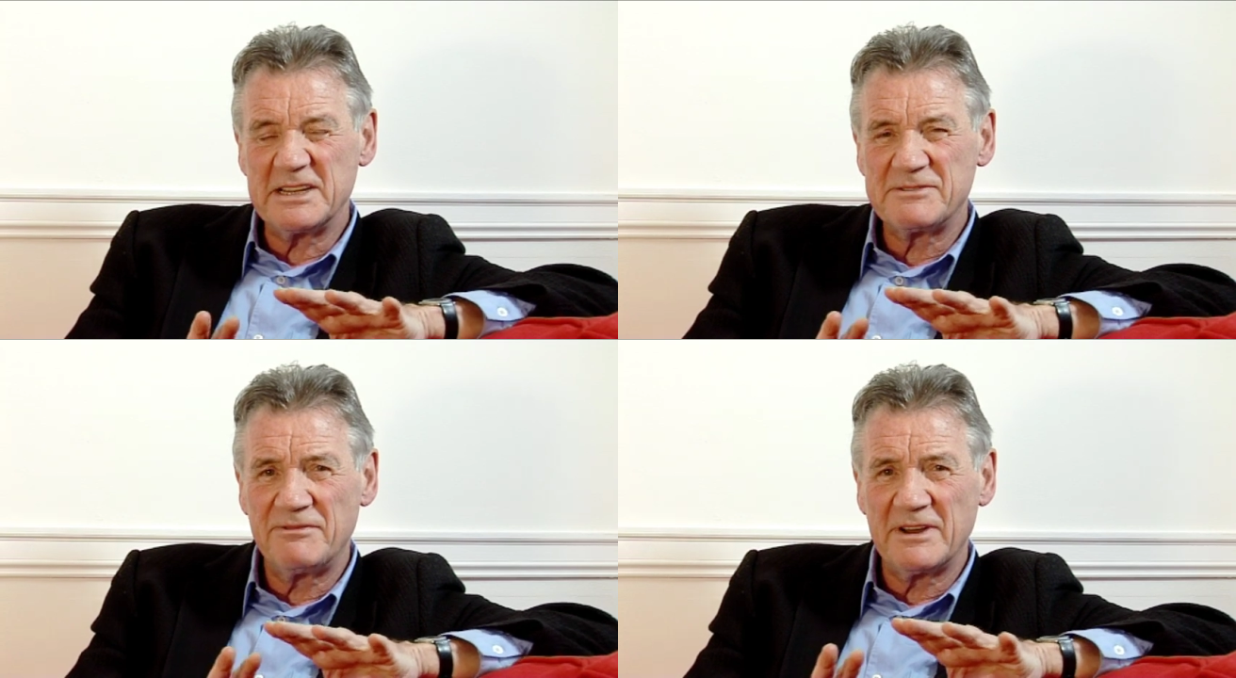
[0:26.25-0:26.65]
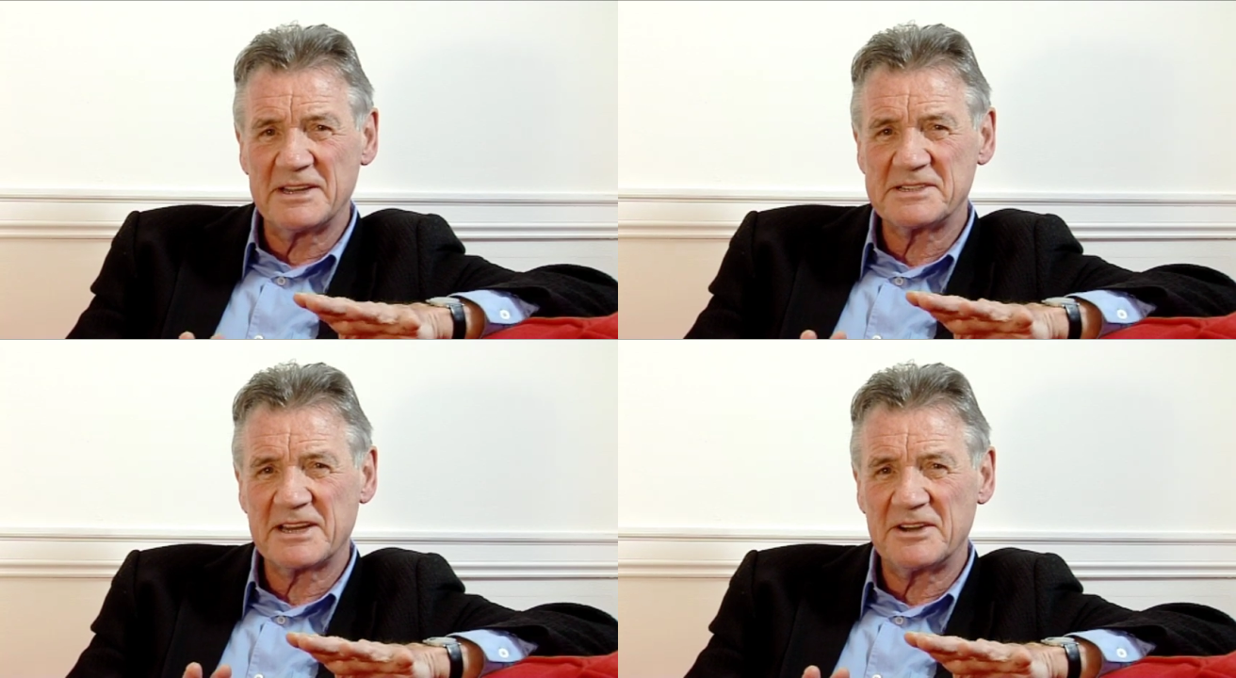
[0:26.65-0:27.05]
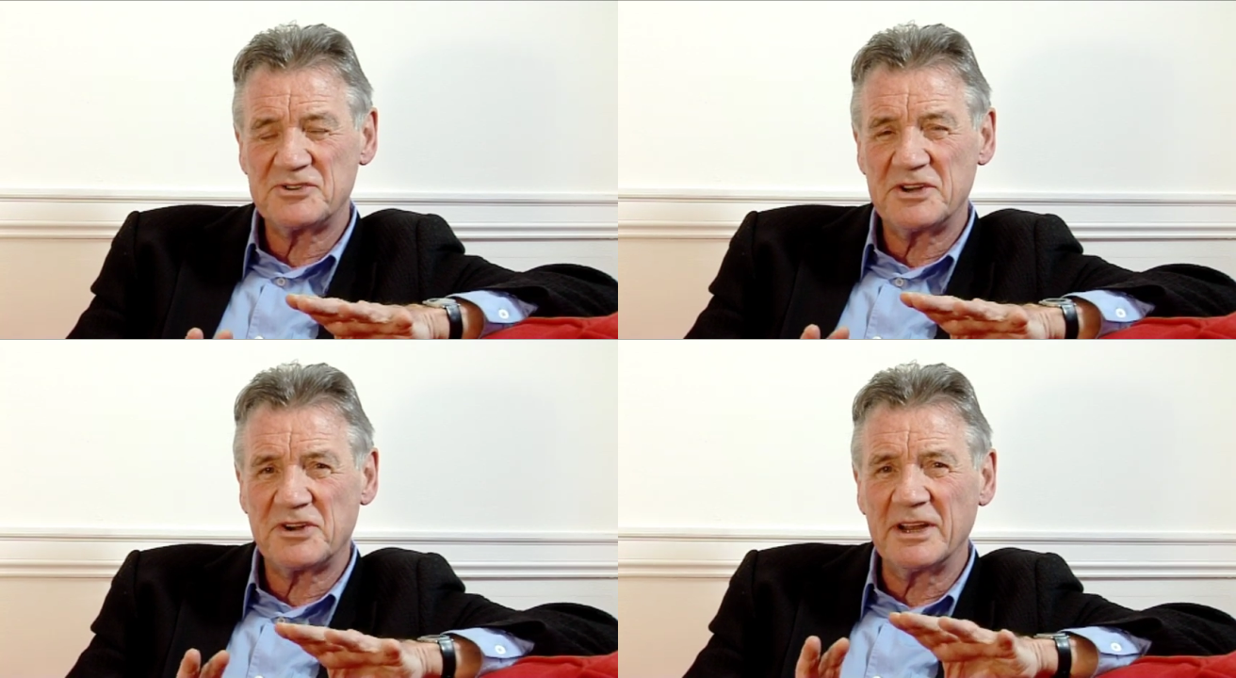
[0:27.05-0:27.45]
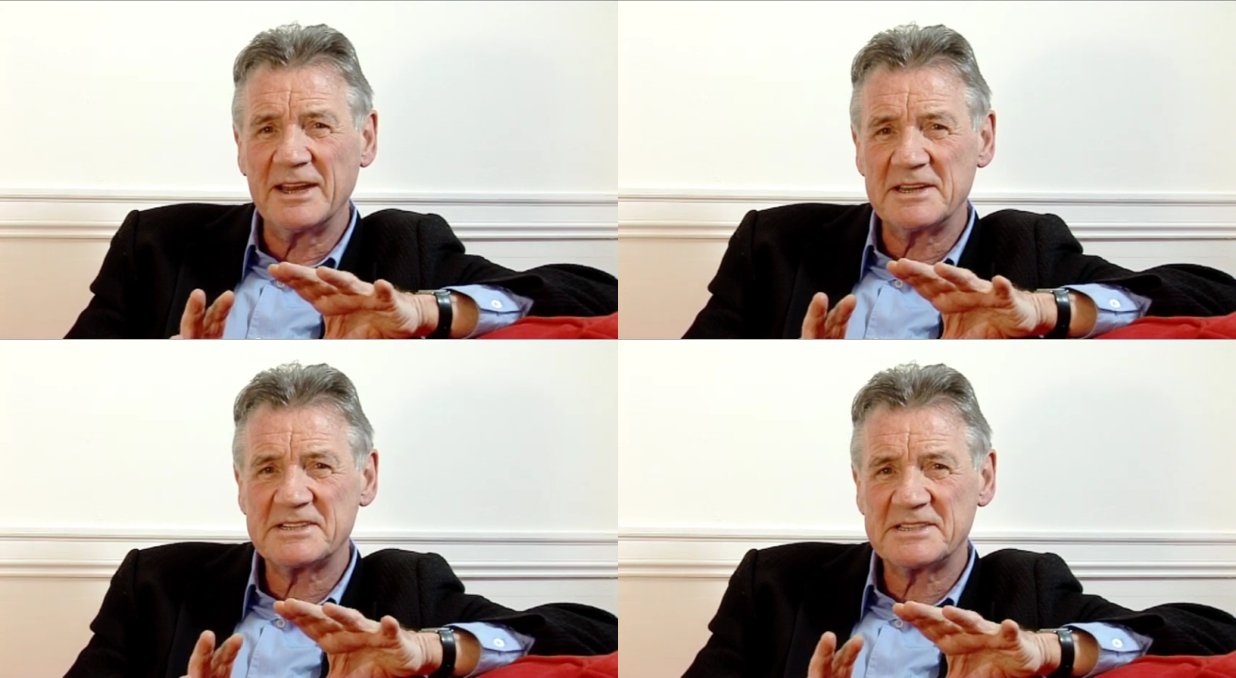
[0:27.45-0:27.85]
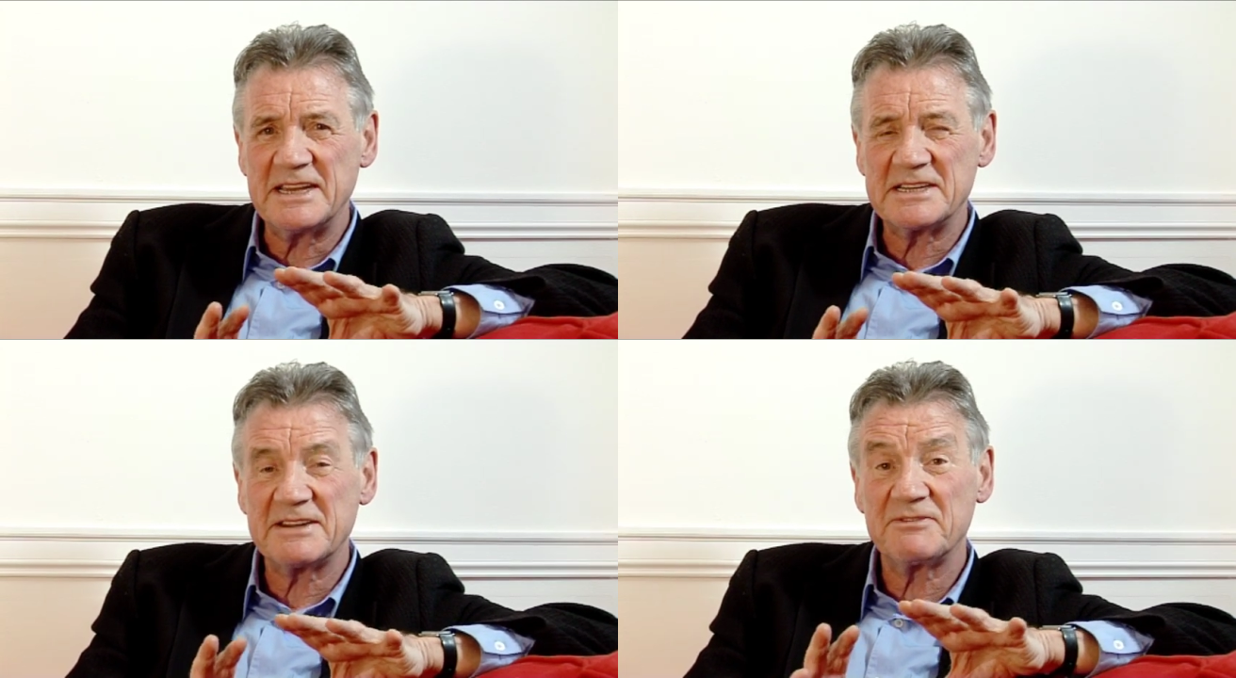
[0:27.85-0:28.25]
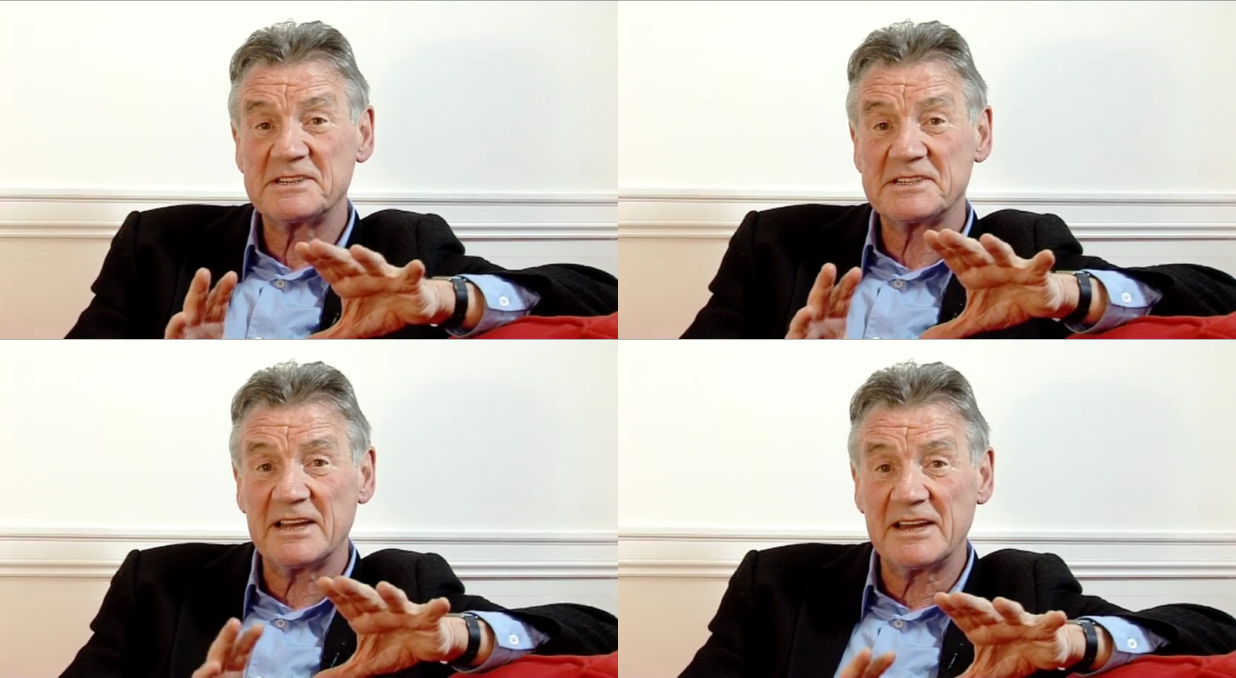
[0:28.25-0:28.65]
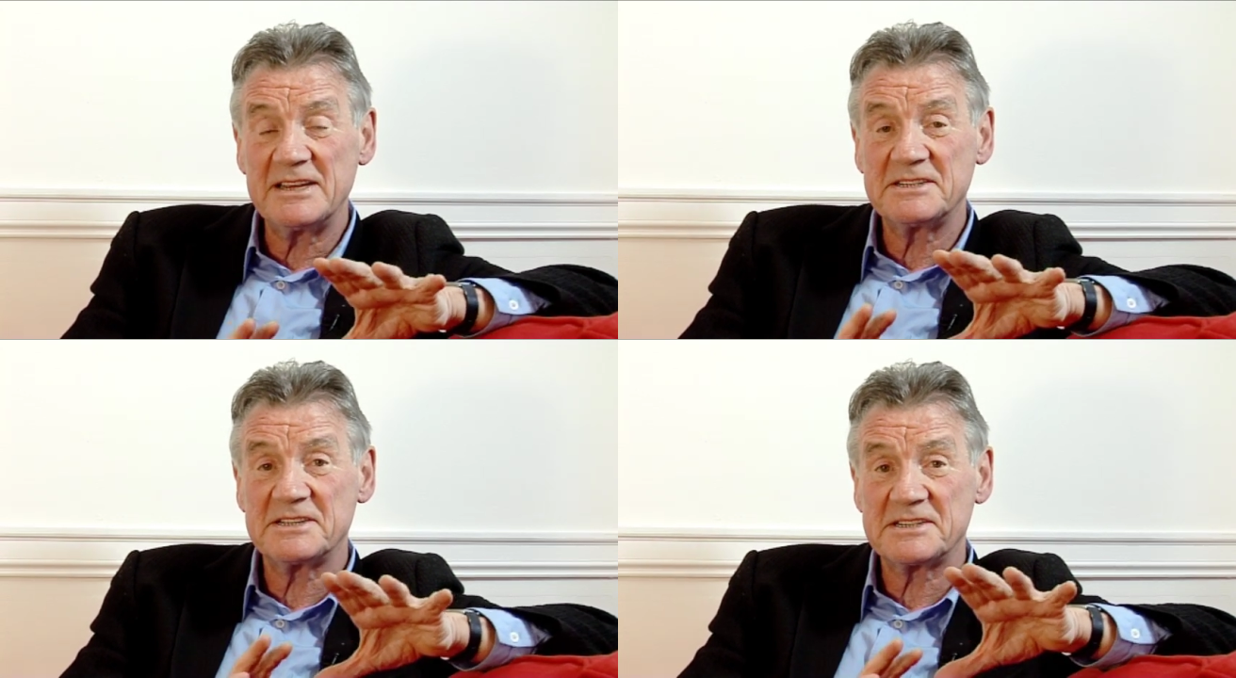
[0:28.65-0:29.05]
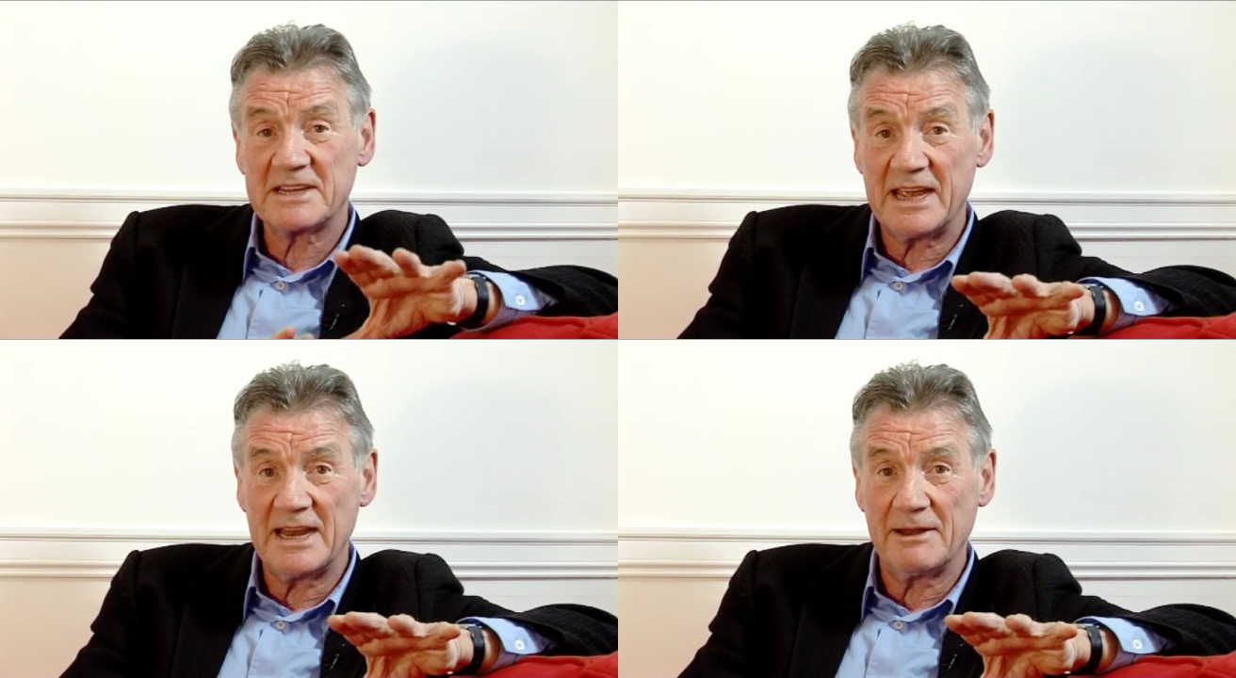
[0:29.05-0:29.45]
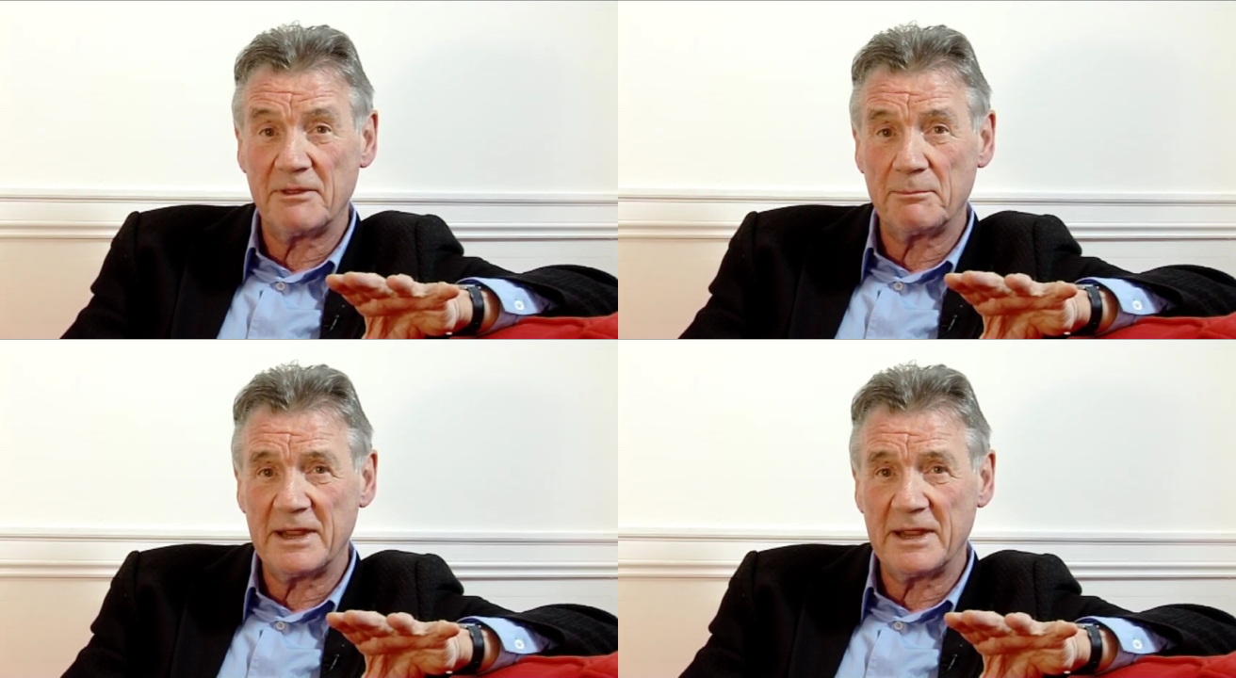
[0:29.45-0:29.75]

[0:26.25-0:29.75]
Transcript: this vast country, try and get a sense of the size and scale of the